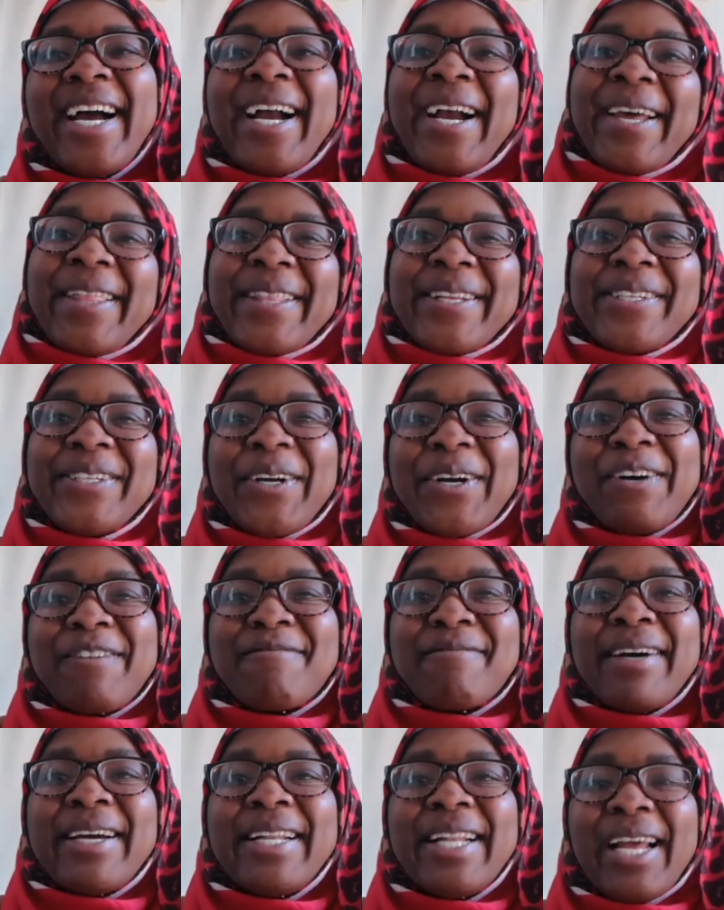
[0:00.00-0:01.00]
got the shock
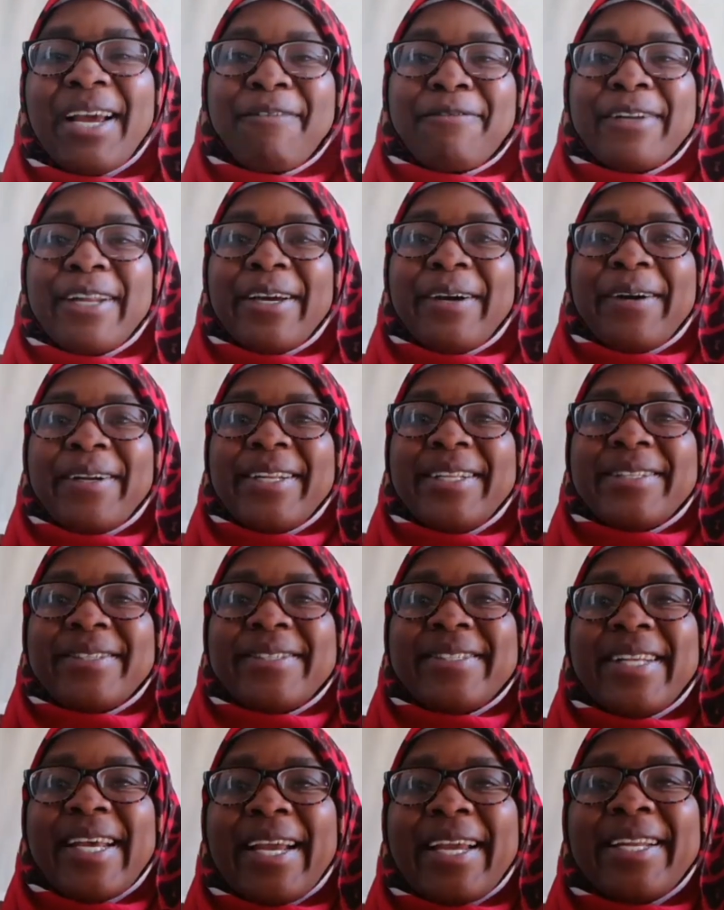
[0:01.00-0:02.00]
of my life when I got
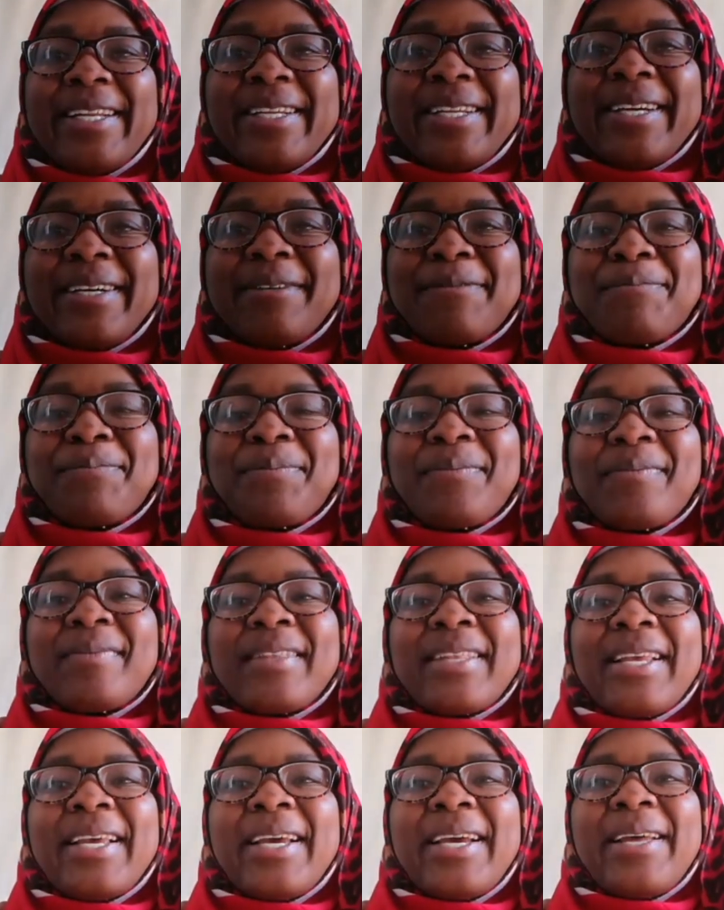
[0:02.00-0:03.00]
into second year.
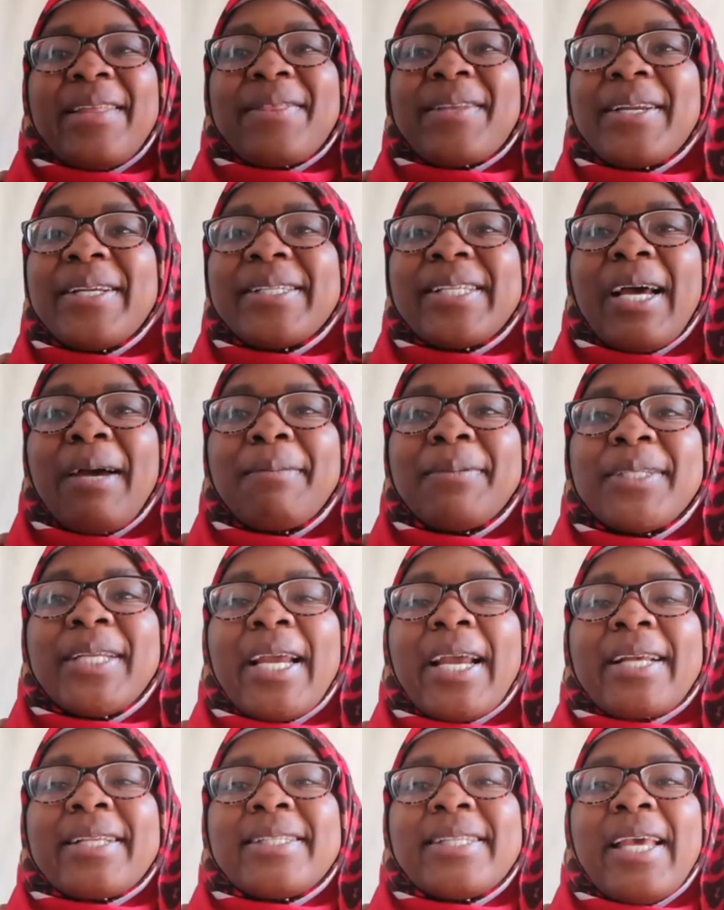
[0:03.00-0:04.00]
3
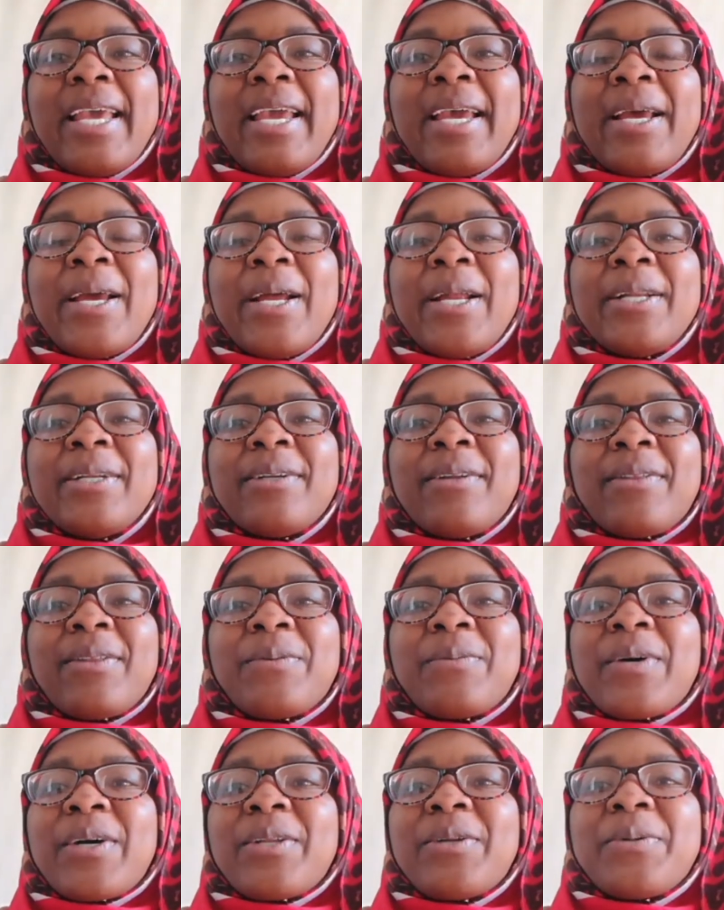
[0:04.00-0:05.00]
subjects, and
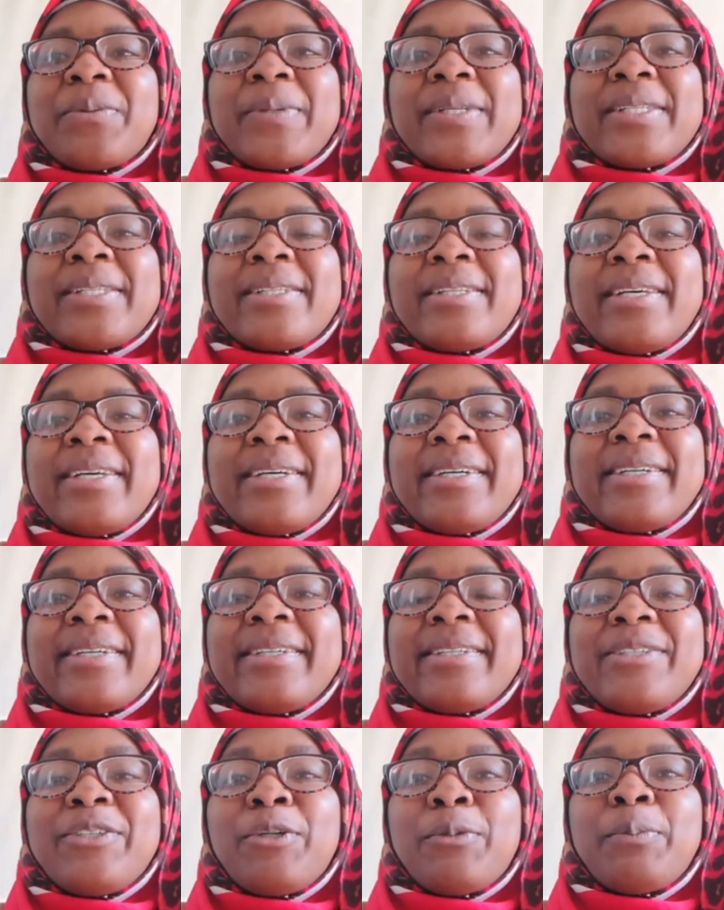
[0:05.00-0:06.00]
the workload was
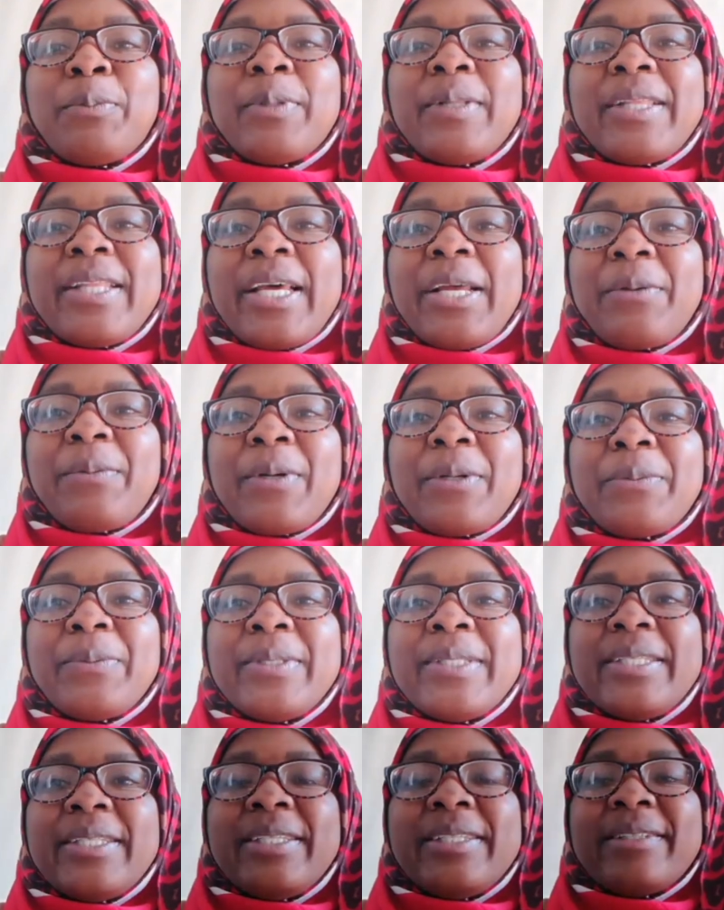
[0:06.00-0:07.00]
triple that what
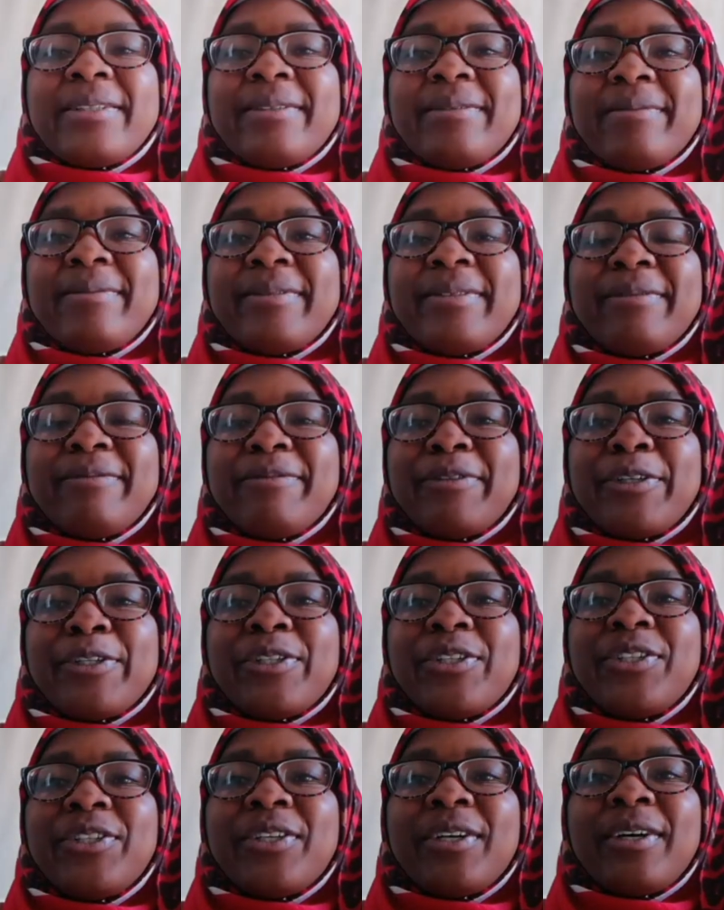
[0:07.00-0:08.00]
we did in
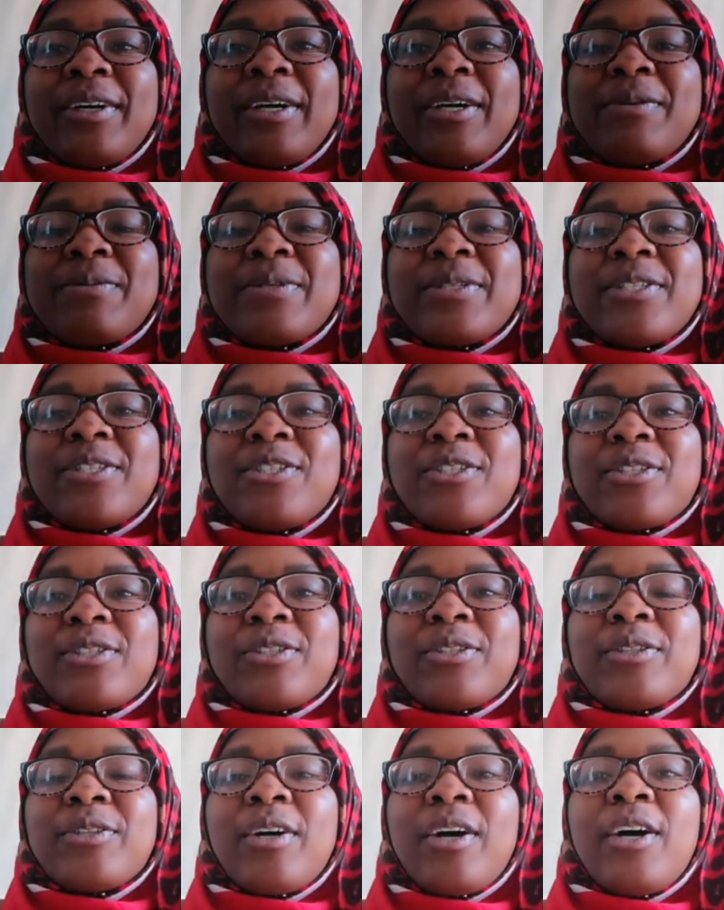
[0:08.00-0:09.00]
first year. It was just
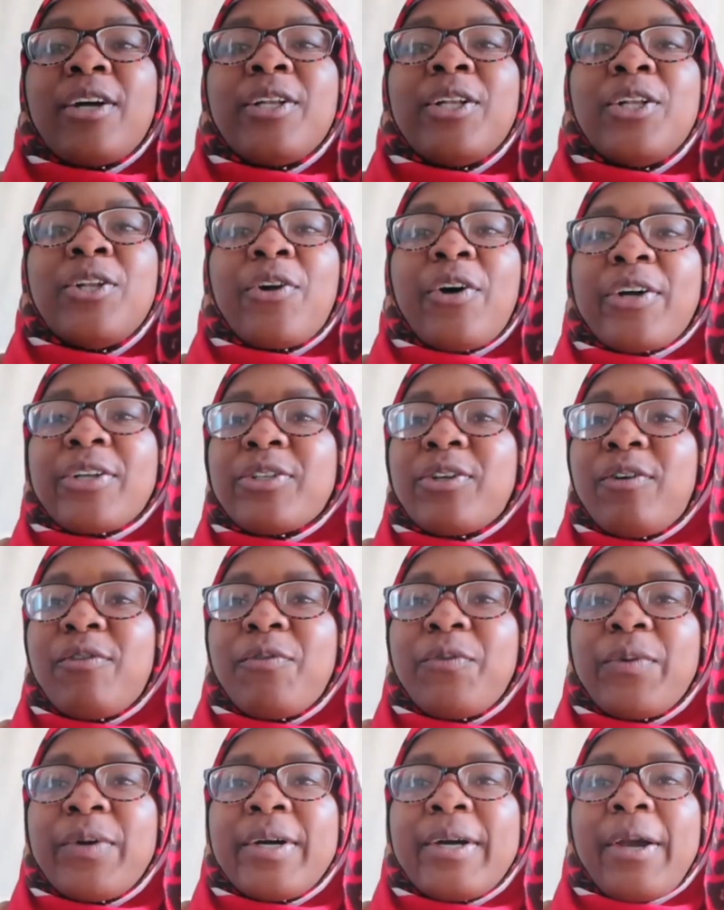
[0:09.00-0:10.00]
a lot
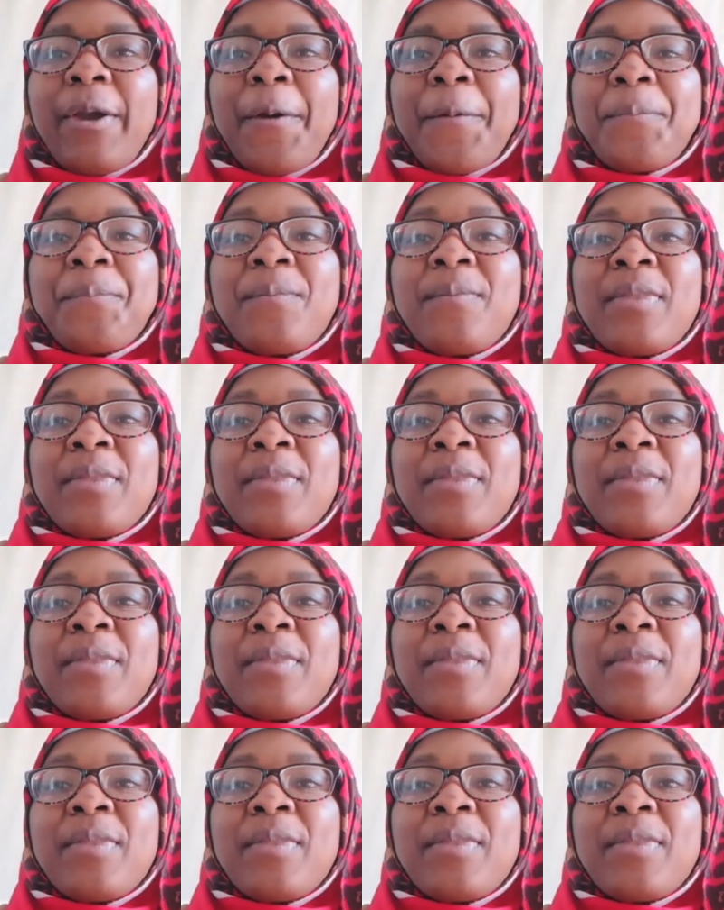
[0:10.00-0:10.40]
of work.